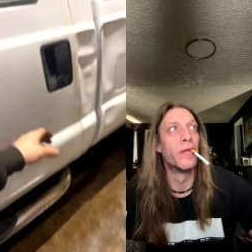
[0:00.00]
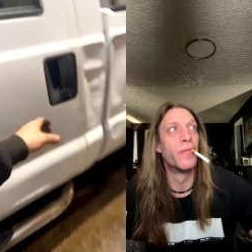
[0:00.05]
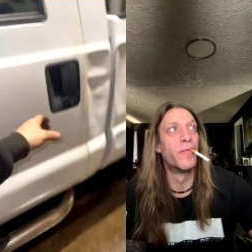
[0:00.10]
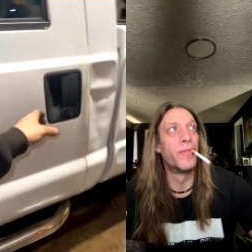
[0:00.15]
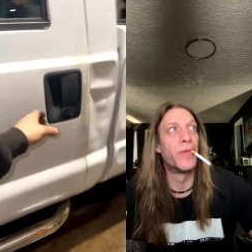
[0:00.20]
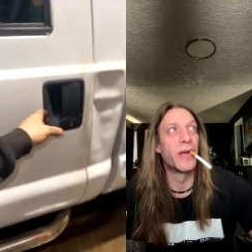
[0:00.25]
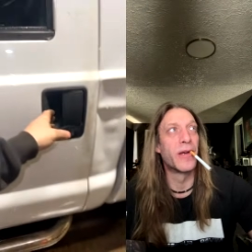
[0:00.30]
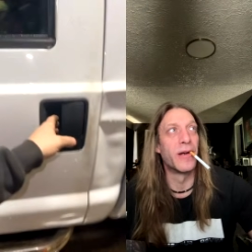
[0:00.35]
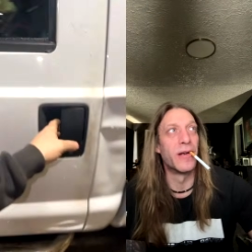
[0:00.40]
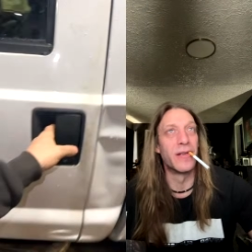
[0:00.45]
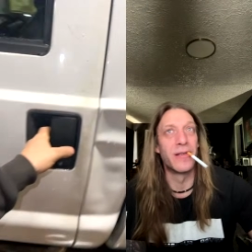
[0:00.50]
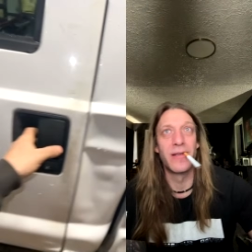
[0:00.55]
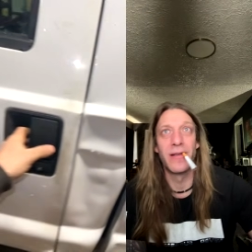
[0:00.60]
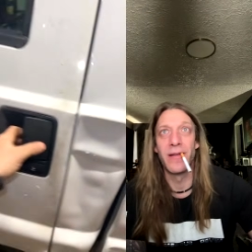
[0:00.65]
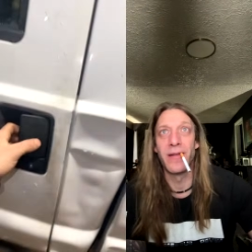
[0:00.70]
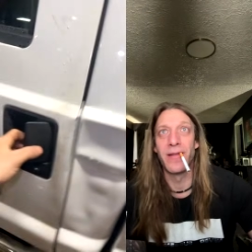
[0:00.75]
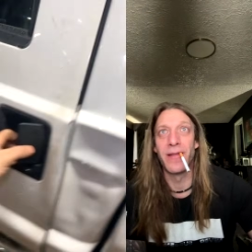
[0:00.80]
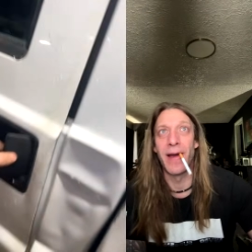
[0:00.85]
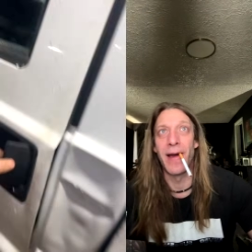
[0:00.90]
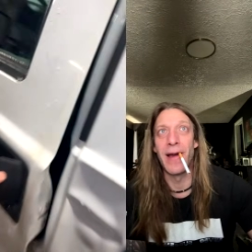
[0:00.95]
Because
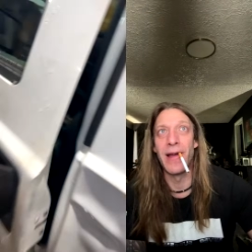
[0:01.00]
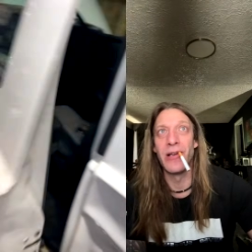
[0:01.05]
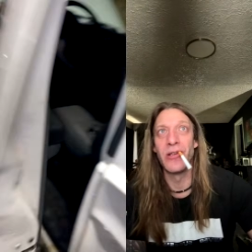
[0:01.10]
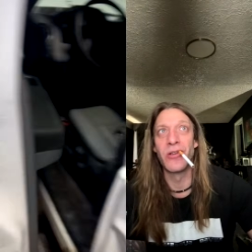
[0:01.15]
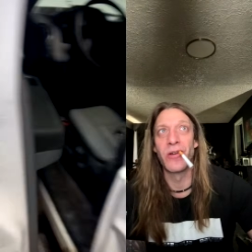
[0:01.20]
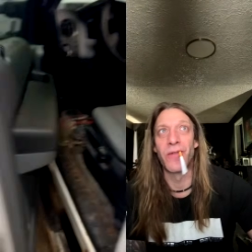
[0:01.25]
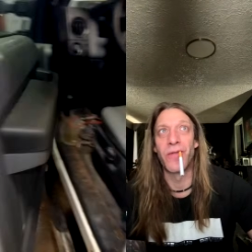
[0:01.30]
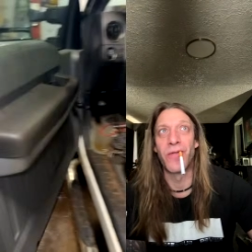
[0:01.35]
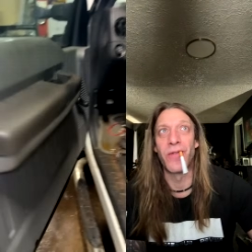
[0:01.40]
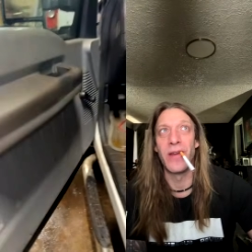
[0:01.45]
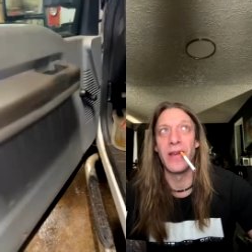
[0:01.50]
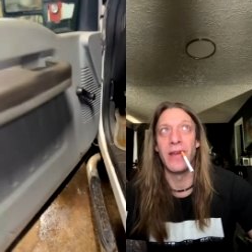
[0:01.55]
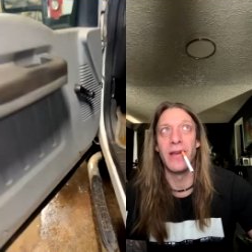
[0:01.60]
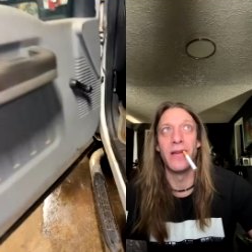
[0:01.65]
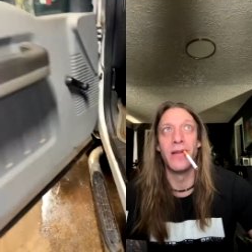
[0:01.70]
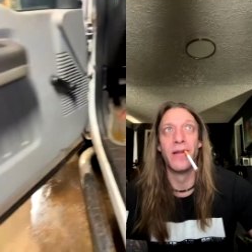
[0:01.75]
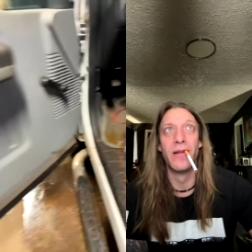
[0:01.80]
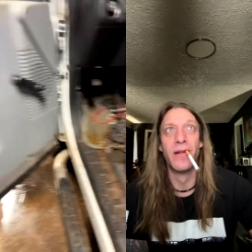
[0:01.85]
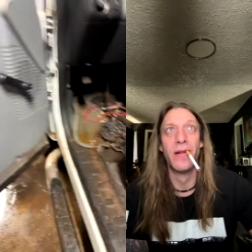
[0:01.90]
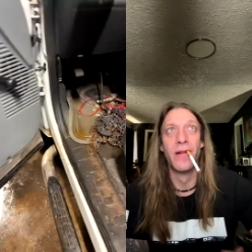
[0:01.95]
that is your
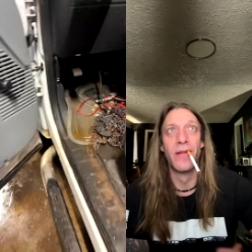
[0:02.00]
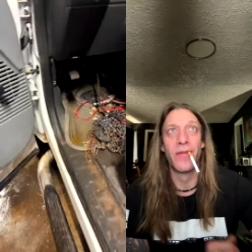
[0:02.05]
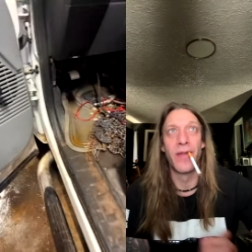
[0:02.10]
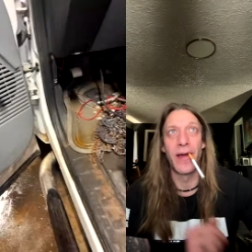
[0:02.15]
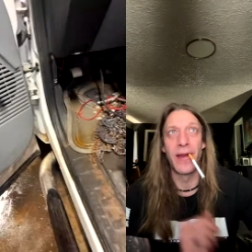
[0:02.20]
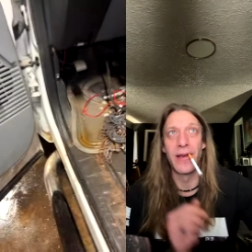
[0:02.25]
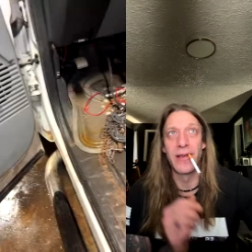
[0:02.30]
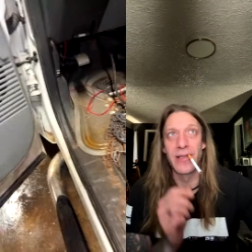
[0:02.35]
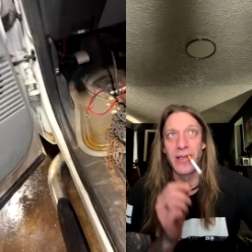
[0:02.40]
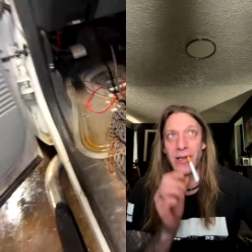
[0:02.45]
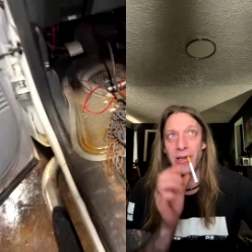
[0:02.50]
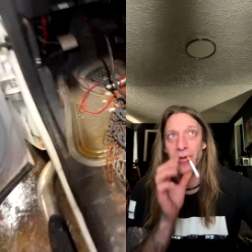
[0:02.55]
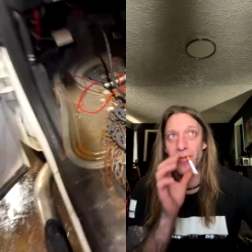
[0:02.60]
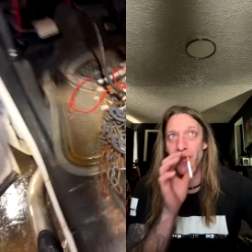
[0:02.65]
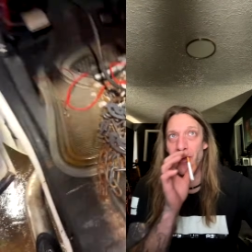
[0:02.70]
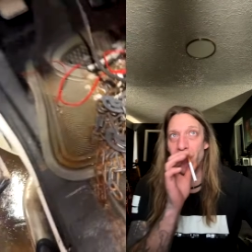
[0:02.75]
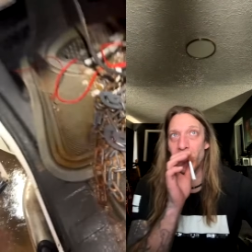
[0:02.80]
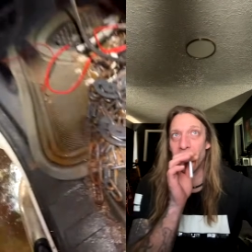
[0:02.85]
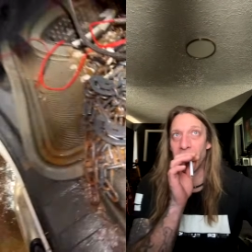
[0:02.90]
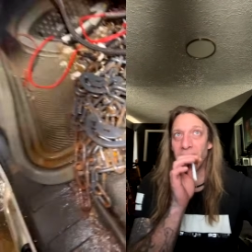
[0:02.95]
feed. That is a
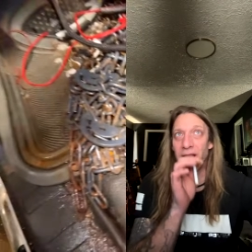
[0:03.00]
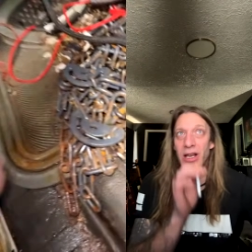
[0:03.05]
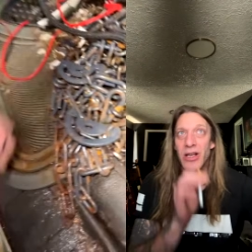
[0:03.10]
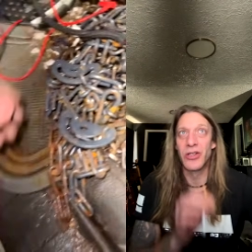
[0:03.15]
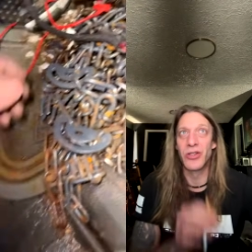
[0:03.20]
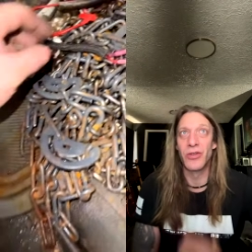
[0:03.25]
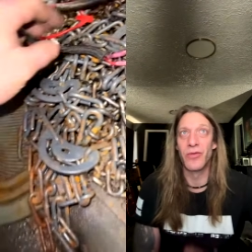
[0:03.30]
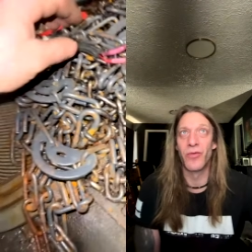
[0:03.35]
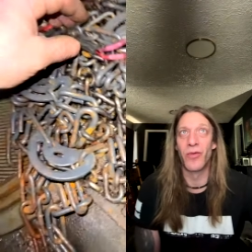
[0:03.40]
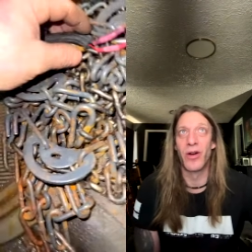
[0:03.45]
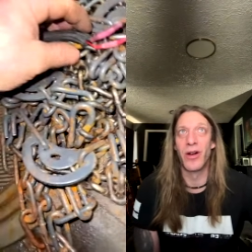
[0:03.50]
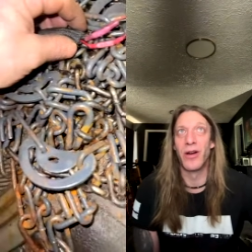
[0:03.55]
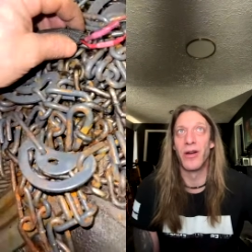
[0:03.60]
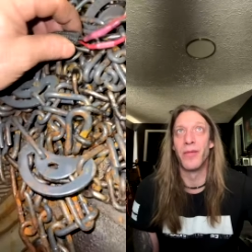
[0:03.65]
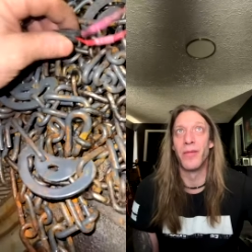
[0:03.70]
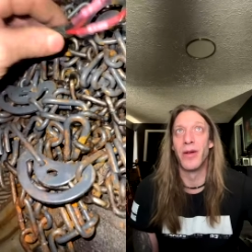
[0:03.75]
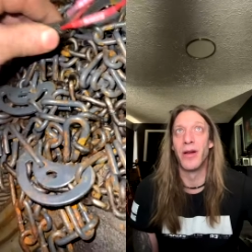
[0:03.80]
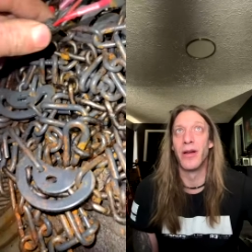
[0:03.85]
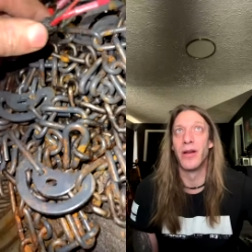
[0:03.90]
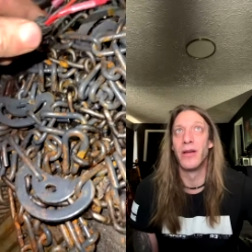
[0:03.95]
communication wire,
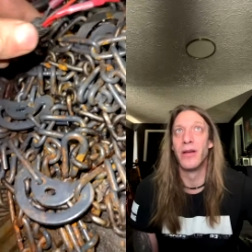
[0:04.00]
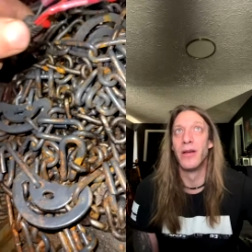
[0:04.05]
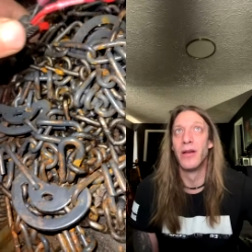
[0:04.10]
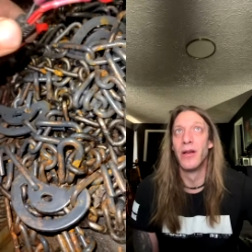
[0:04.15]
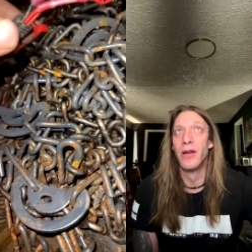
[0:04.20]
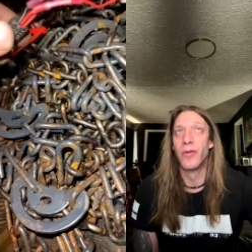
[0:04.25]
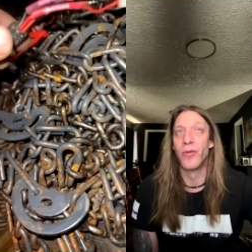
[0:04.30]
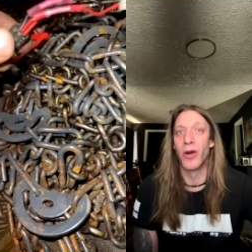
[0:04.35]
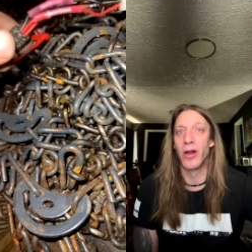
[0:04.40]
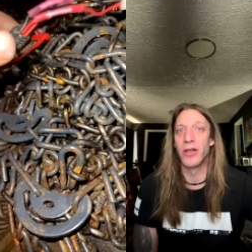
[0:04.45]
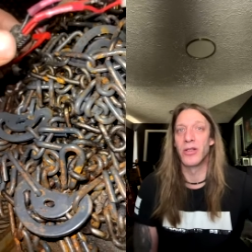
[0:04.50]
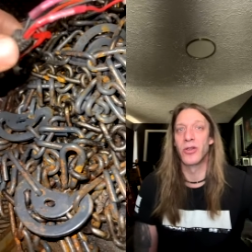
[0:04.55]
man. Right.